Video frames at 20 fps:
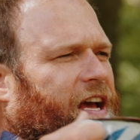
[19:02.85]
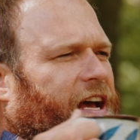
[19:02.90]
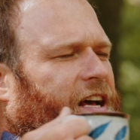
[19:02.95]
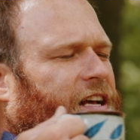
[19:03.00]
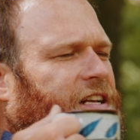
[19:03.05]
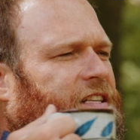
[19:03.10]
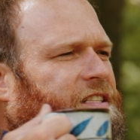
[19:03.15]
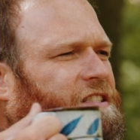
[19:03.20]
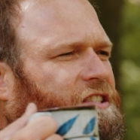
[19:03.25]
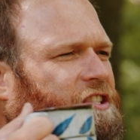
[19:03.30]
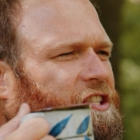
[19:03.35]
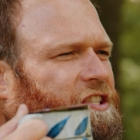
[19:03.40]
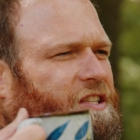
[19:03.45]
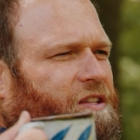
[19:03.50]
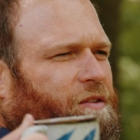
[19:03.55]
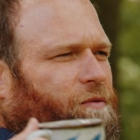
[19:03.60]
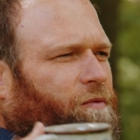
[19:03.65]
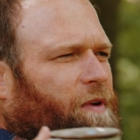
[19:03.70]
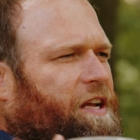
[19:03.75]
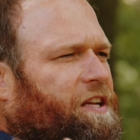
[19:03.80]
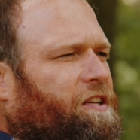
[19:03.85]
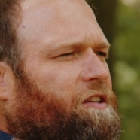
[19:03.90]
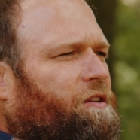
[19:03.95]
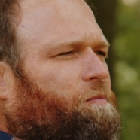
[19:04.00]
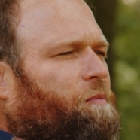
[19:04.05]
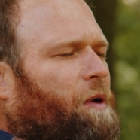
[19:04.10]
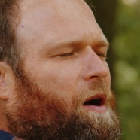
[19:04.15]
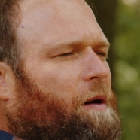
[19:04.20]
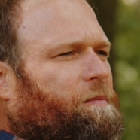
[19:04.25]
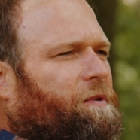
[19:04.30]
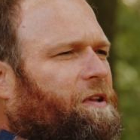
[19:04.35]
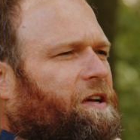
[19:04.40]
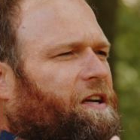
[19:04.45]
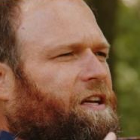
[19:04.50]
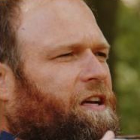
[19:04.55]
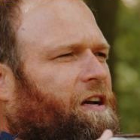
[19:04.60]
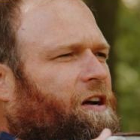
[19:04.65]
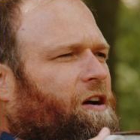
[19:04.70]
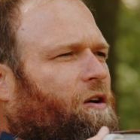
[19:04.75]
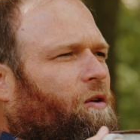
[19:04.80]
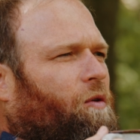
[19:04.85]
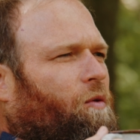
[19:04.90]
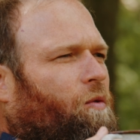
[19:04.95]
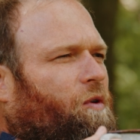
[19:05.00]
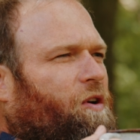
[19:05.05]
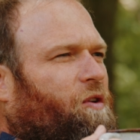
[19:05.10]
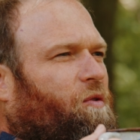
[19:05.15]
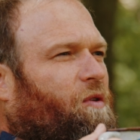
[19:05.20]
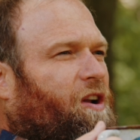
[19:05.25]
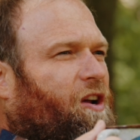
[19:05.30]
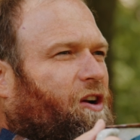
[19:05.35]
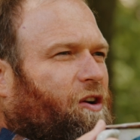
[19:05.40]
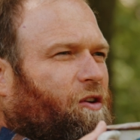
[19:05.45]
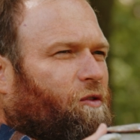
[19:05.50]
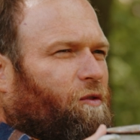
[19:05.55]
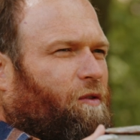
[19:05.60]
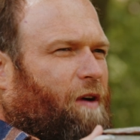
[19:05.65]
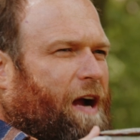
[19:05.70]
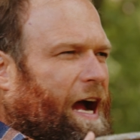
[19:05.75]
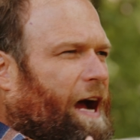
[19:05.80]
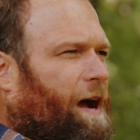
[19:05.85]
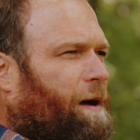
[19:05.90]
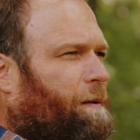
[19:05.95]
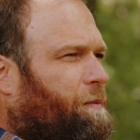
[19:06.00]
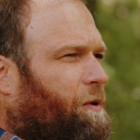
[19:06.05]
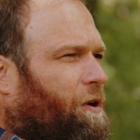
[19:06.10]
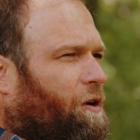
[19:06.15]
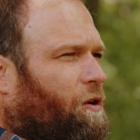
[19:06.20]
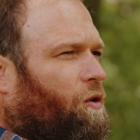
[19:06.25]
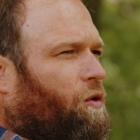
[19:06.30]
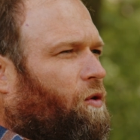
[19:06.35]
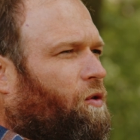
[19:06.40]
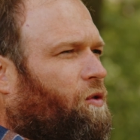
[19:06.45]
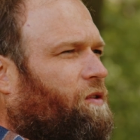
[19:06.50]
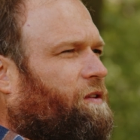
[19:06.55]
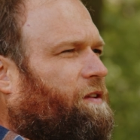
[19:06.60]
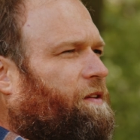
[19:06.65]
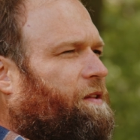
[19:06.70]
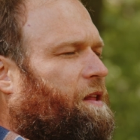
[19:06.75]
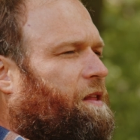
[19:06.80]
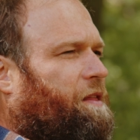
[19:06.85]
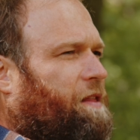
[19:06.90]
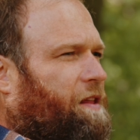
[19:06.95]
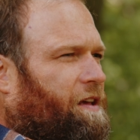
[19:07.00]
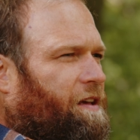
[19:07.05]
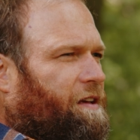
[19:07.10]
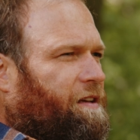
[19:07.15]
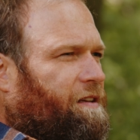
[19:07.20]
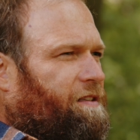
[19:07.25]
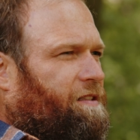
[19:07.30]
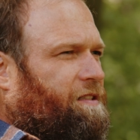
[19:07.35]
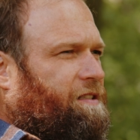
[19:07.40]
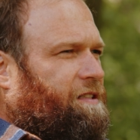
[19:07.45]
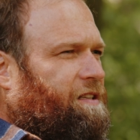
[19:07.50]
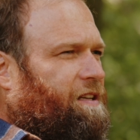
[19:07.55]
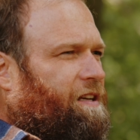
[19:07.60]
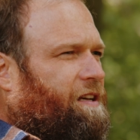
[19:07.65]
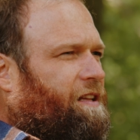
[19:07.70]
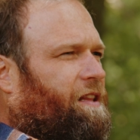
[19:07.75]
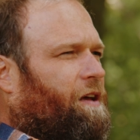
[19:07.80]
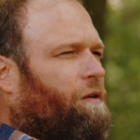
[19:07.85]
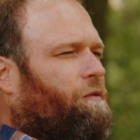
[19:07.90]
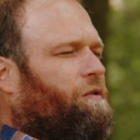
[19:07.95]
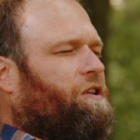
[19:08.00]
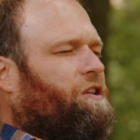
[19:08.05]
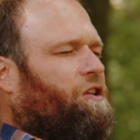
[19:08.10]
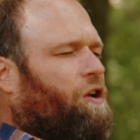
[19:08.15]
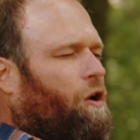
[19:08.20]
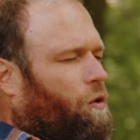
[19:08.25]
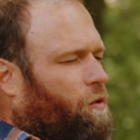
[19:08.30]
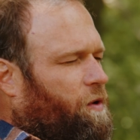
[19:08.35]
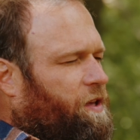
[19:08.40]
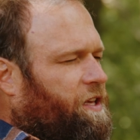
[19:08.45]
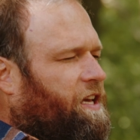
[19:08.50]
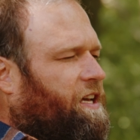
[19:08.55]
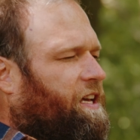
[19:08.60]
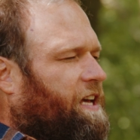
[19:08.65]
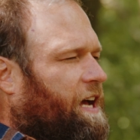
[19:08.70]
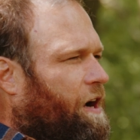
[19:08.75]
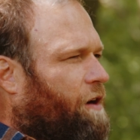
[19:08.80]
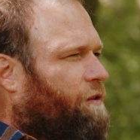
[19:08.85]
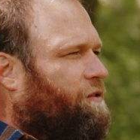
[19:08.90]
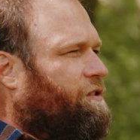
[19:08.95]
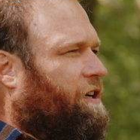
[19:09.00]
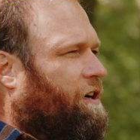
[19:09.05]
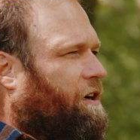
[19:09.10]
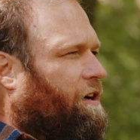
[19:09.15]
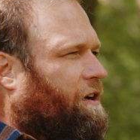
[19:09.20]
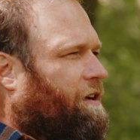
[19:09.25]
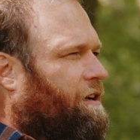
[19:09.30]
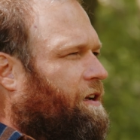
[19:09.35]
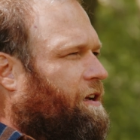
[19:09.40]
as just the regular public, we want to grab a hold of the things mm-hmm. that we know we can count on.